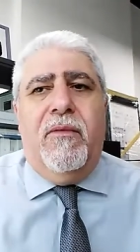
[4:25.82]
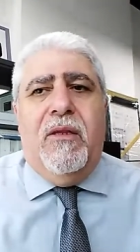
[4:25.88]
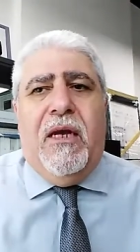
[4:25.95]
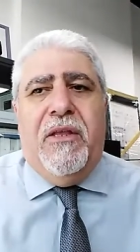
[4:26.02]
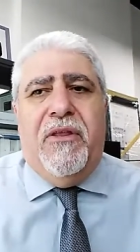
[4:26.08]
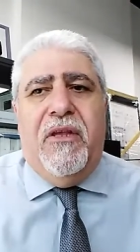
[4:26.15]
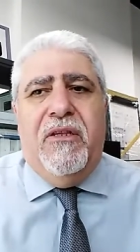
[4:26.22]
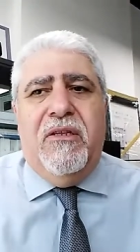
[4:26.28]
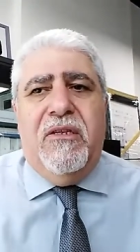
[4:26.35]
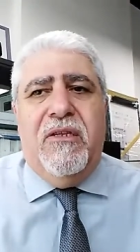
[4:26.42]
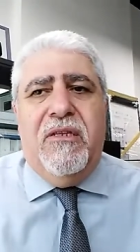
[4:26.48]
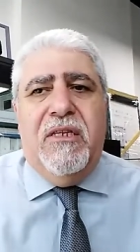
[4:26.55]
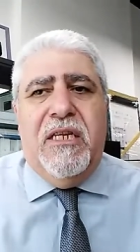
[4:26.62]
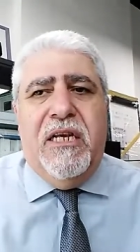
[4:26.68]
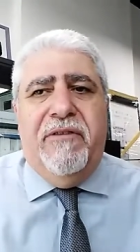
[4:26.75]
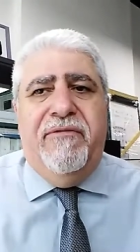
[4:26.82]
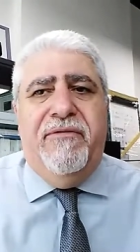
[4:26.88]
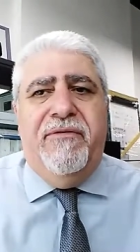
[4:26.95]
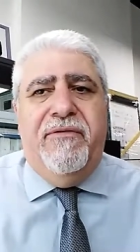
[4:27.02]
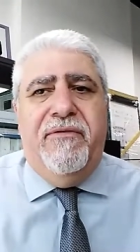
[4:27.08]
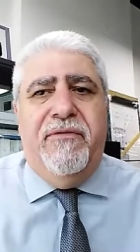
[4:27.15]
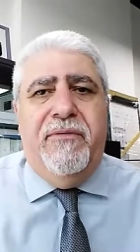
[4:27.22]
I think this is
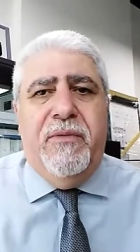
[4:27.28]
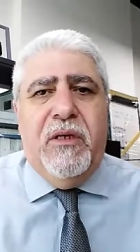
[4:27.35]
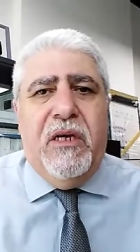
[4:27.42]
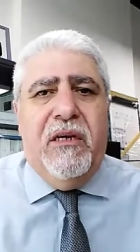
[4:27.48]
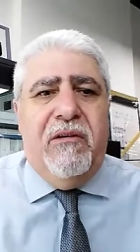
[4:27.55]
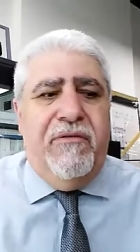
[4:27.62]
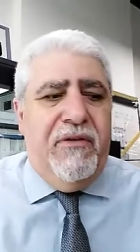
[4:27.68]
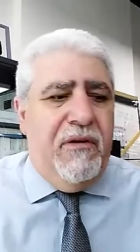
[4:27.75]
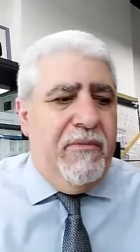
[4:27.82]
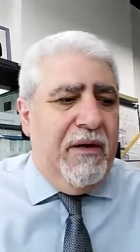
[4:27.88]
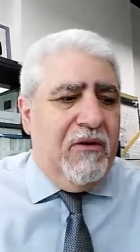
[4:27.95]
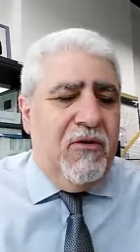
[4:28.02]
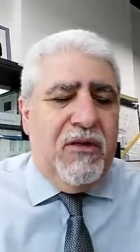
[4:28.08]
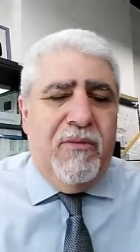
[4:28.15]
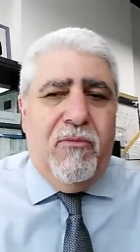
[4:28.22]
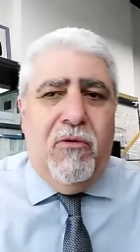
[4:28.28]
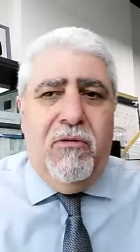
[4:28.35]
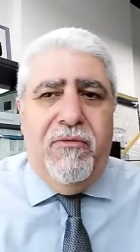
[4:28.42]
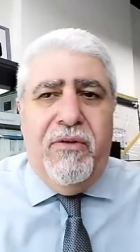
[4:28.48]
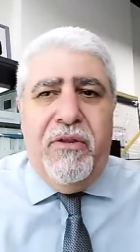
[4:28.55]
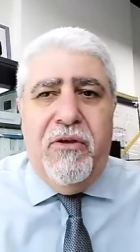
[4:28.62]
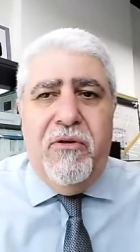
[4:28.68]
enough you can refer back to some
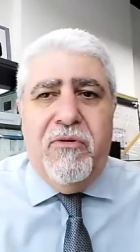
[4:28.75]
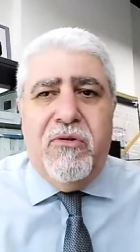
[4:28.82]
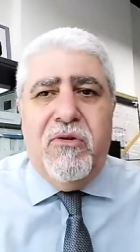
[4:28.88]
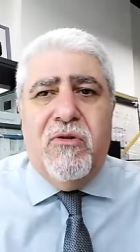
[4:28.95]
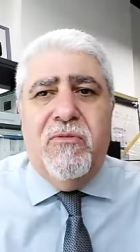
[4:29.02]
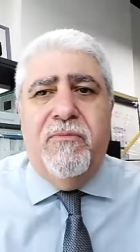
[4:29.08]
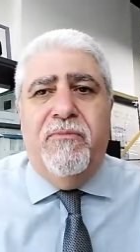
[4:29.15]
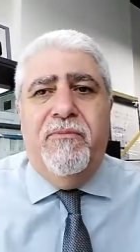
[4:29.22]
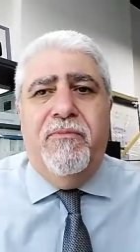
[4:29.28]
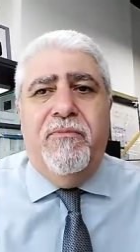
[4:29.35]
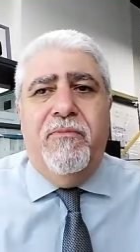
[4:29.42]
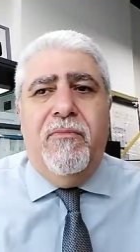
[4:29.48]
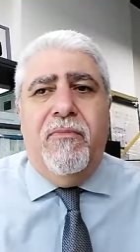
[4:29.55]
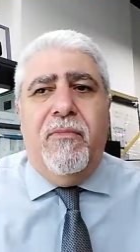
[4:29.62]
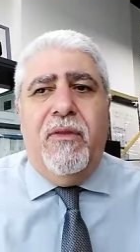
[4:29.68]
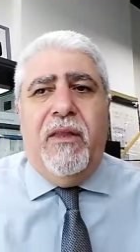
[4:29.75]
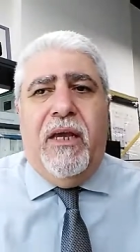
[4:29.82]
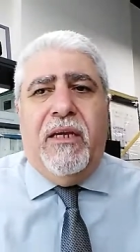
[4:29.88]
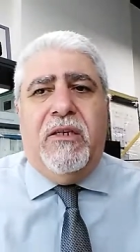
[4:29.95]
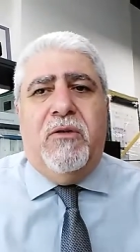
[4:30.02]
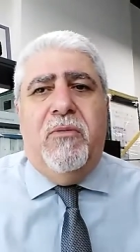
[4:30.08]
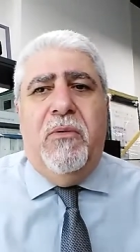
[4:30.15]
old videos.
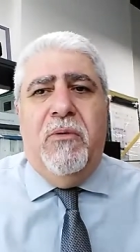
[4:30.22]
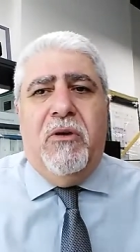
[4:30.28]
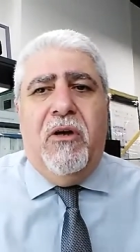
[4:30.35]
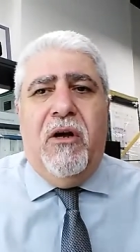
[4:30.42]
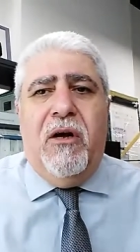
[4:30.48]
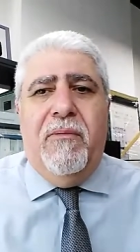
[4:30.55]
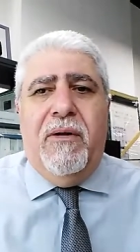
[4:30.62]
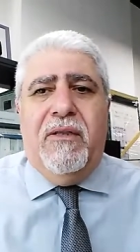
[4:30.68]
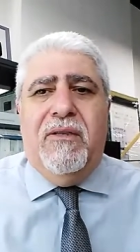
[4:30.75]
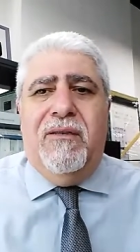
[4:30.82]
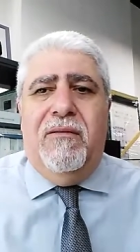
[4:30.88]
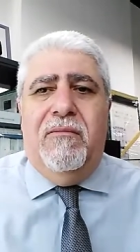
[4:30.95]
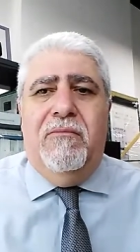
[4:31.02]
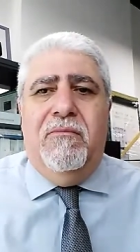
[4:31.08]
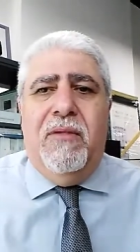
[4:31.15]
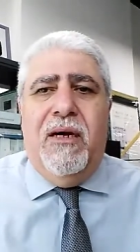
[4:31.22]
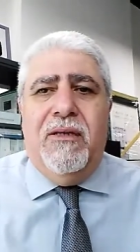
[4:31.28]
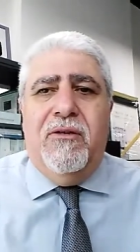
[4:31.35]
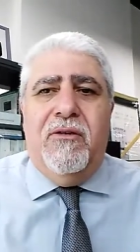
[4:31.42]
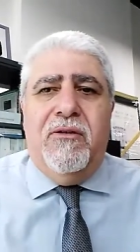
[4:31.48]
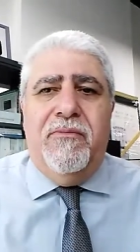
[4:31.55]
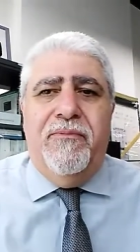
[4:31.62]
Next, we will talk about some
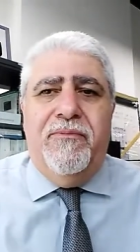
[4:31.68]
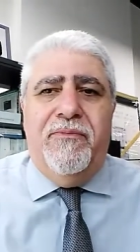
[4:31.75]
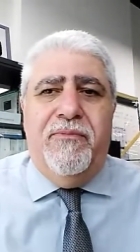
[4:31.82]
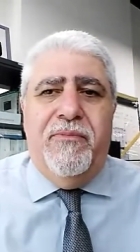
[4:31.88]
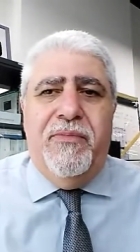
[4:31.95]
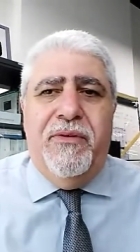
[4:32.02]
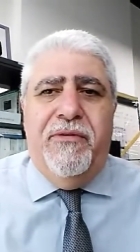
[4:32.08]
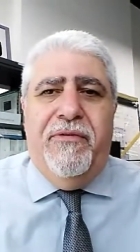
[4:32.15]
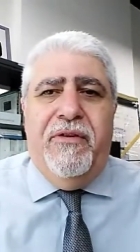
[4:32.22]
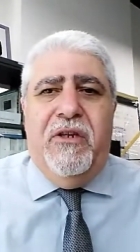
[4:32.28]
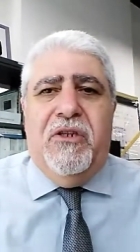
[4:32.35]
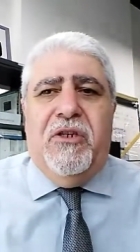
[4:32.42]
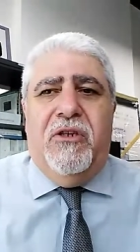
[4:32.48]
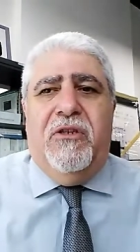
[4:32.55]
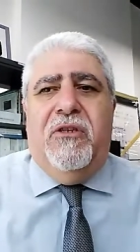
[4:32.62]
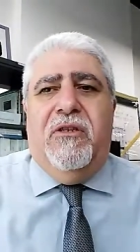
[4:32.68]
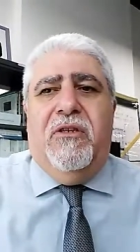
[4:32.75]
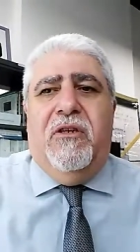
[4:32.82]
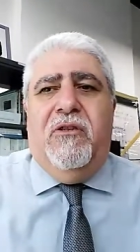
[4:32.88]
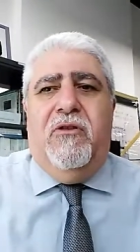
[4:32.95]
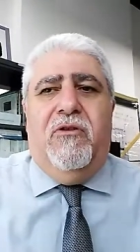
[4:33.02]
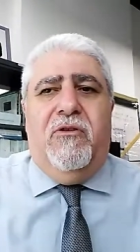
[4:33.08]
other definitions
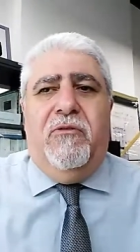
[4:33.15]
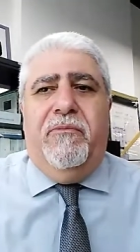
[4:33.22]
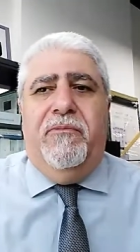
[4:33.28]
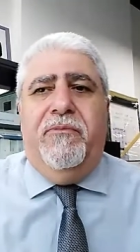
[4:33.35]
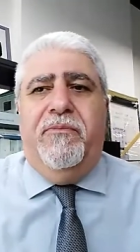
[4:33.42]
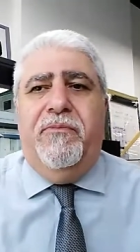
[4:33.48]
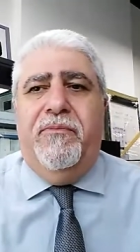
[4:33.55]
and terms.